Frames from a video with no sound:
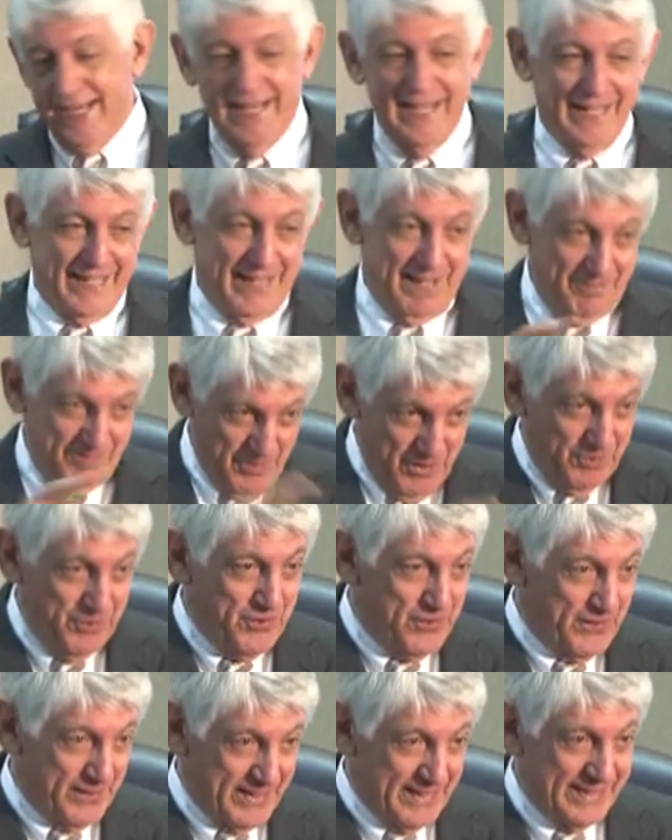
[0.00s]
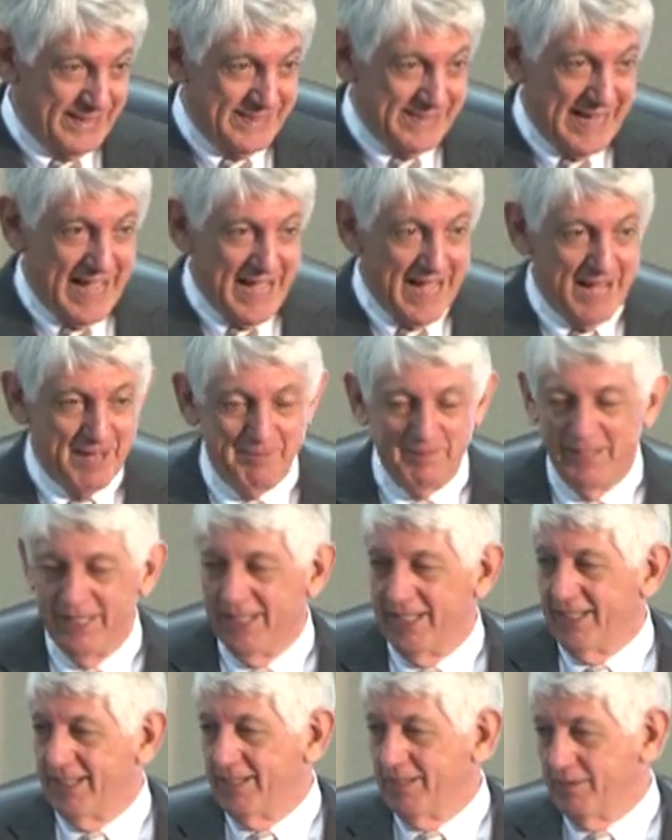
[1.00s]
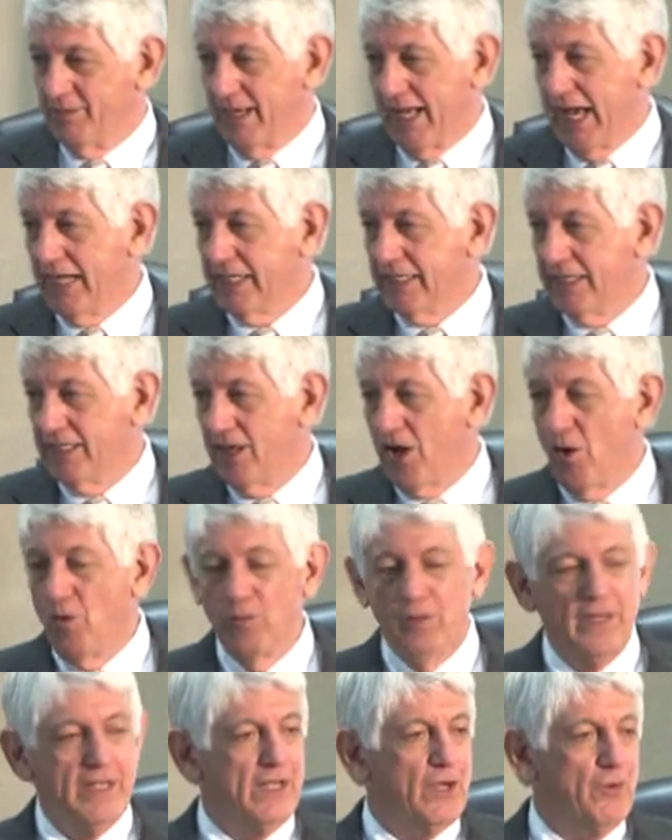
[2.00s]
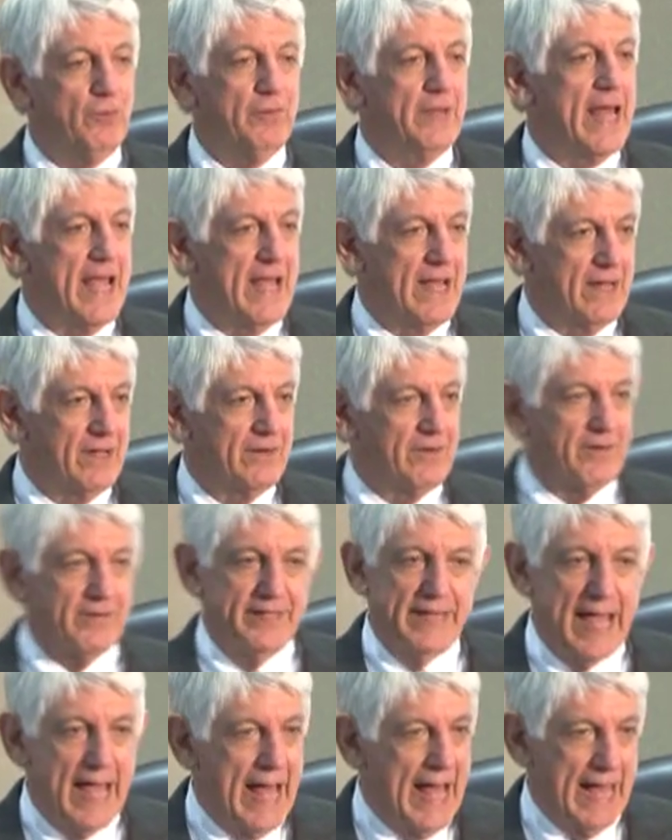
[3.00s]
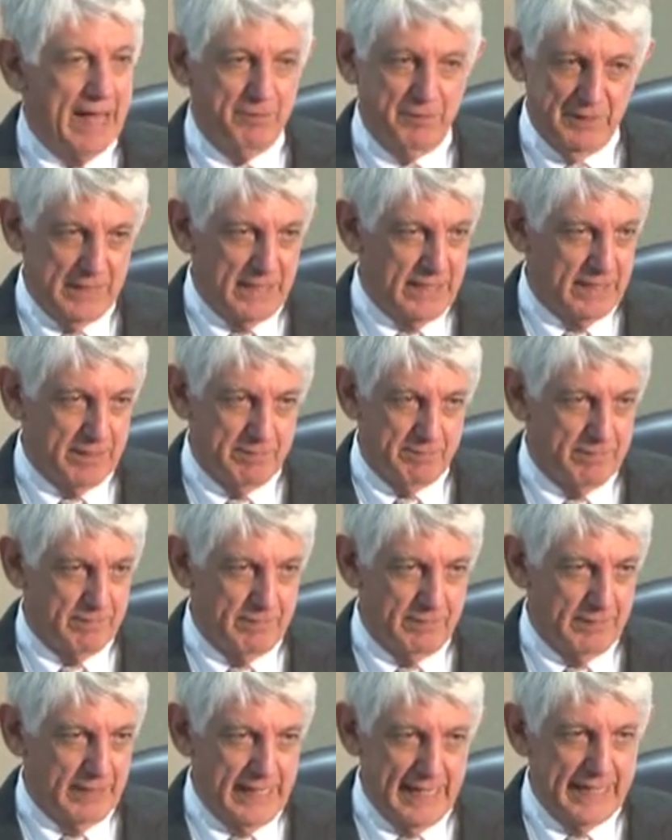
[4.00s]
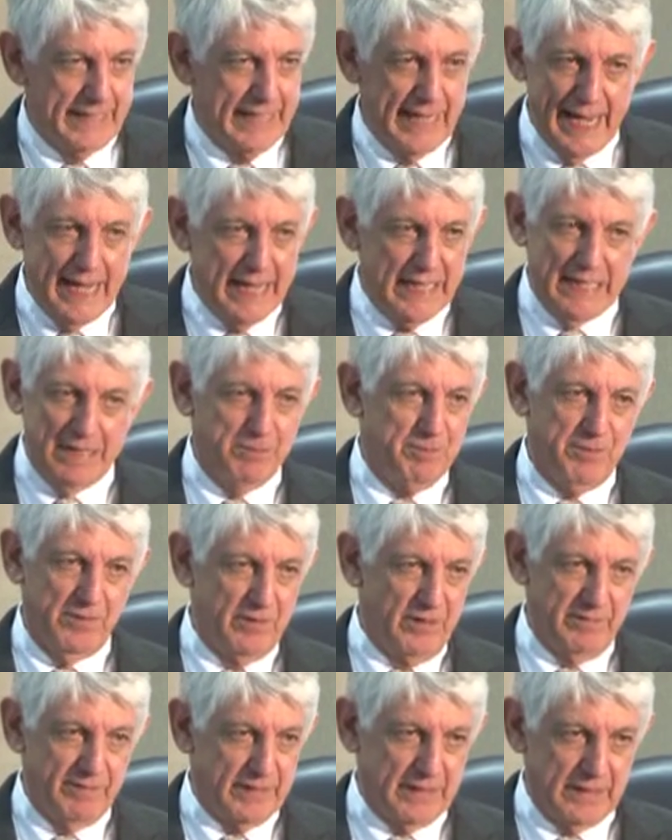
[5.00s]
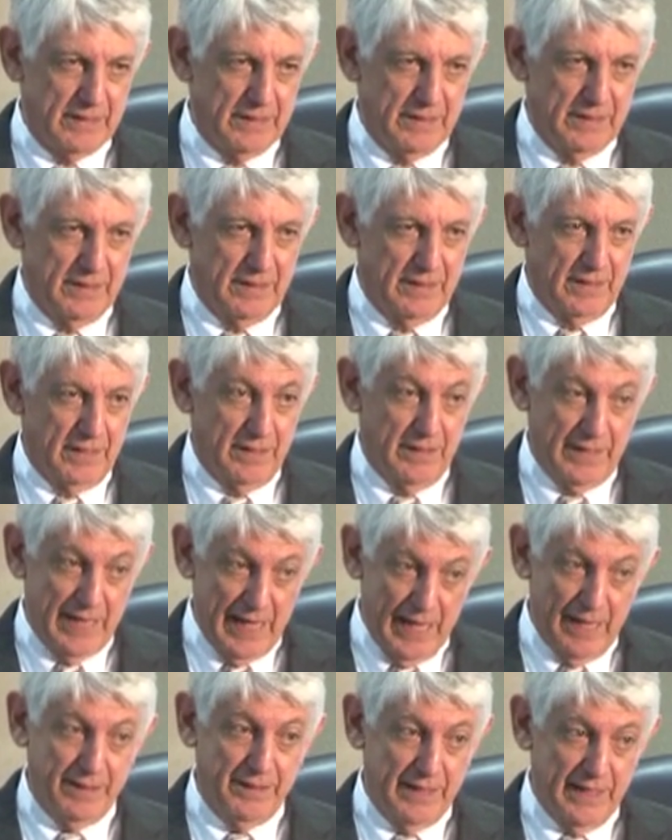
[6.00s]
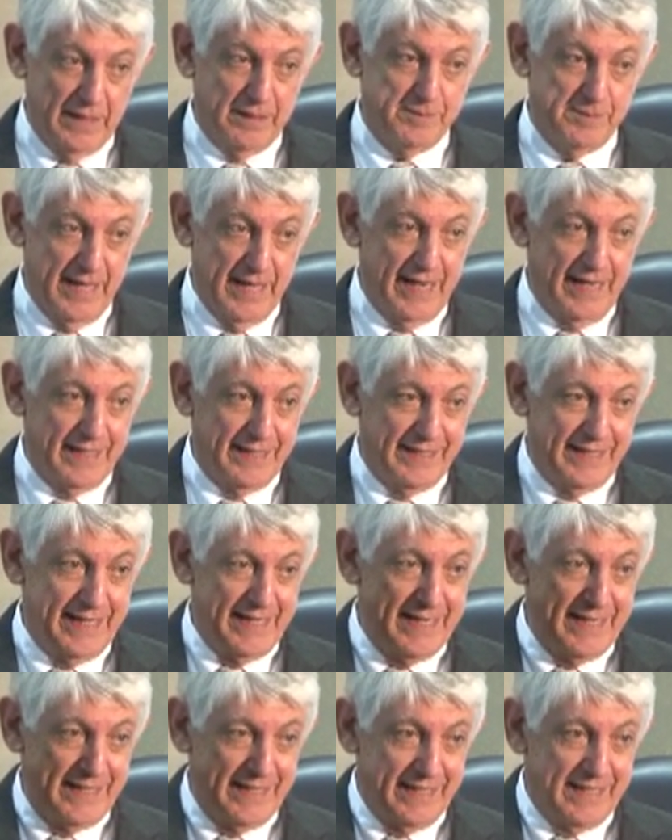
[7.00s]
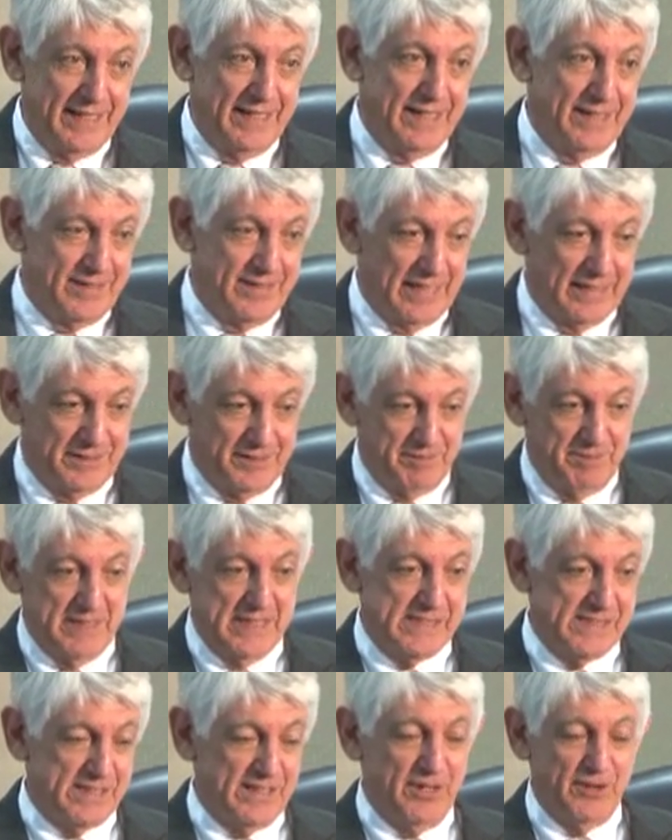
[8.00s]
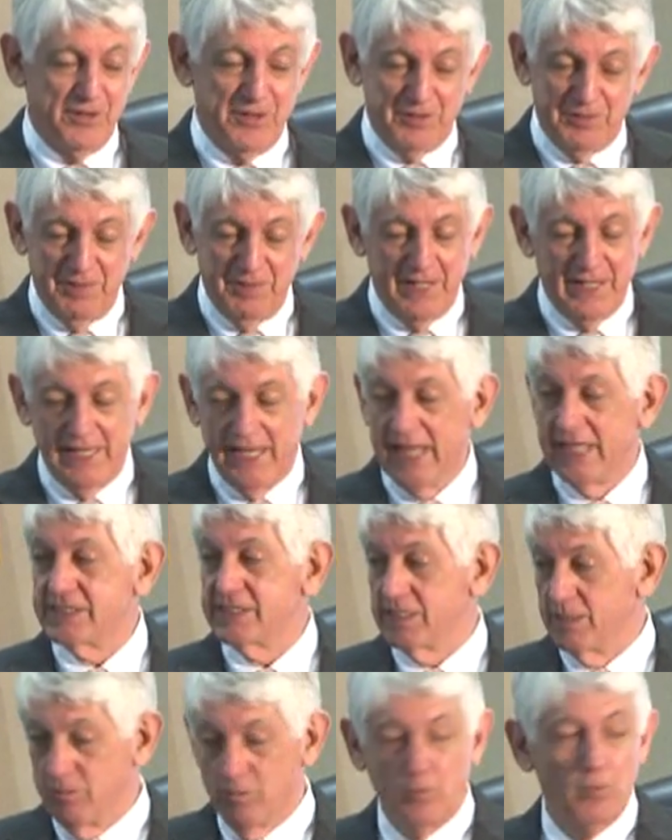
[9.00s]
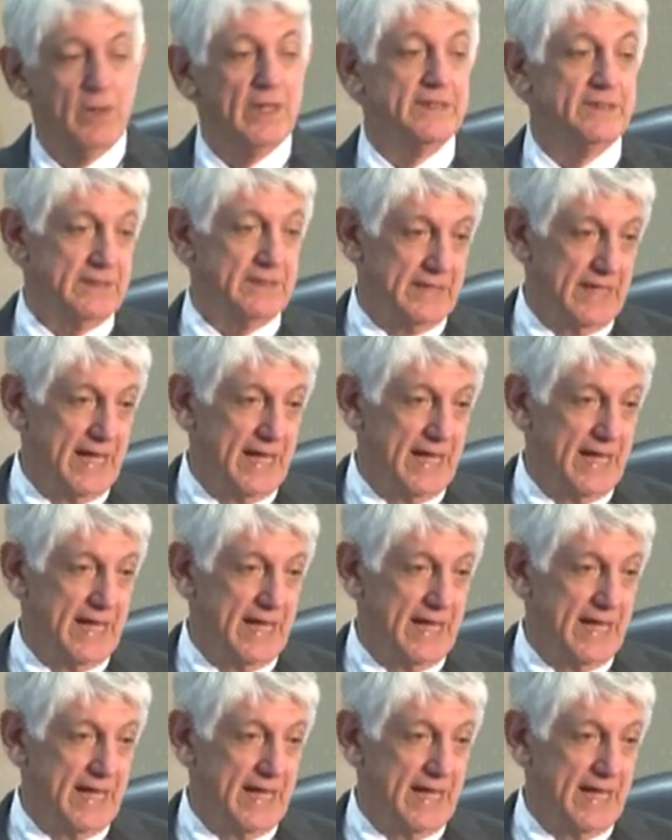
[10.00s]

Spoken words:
If you do a good job, I can only go down or tie with him. He can't improve it. And 9 times out of 10, the defense lawyers figured out some question to